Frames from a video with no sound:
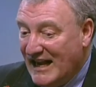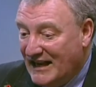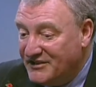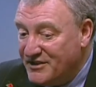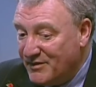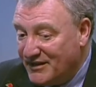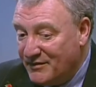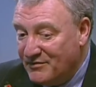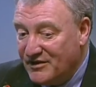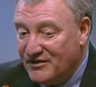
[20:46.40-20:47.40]
and typically
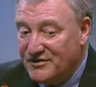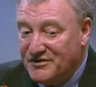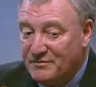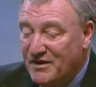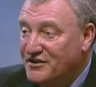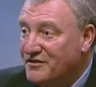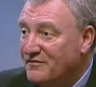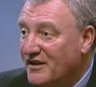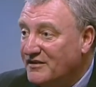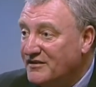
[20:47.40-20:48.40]
because pension
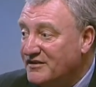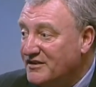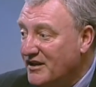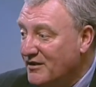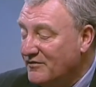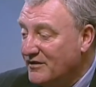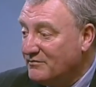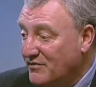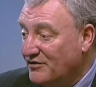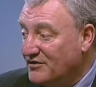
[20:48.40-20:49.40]
funds over
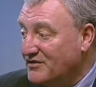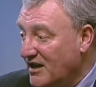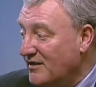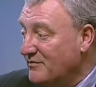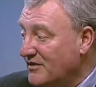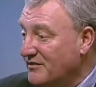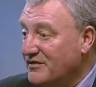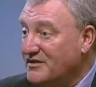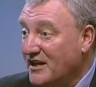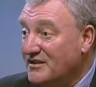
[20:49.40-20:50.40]
periods of time,
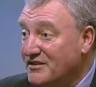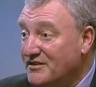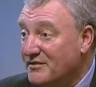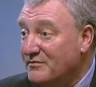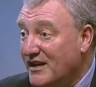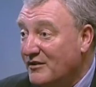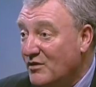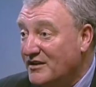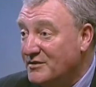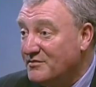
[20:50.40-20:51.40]
the sizes of them get
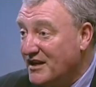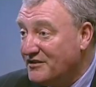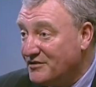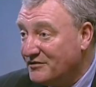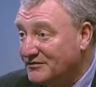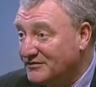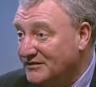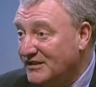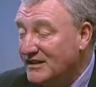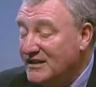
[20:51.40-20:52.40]
quite substantial.
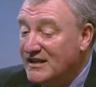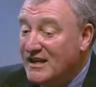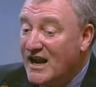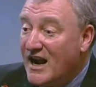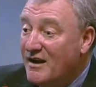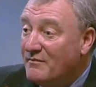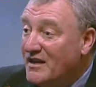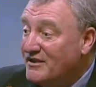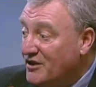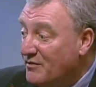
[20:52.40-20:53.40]

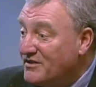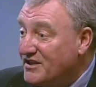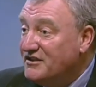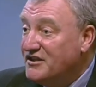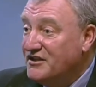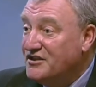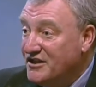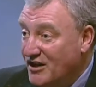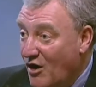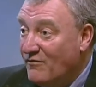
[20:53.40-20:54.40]
So a percentage
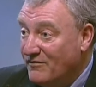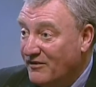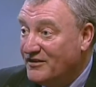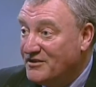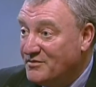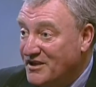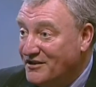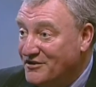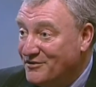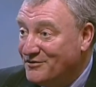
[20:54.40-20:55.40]
of a very
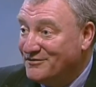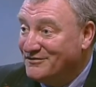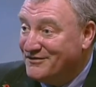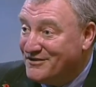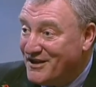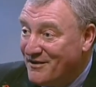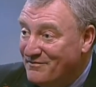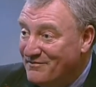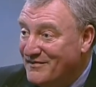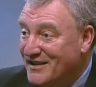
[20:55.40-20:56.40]
substantial sum,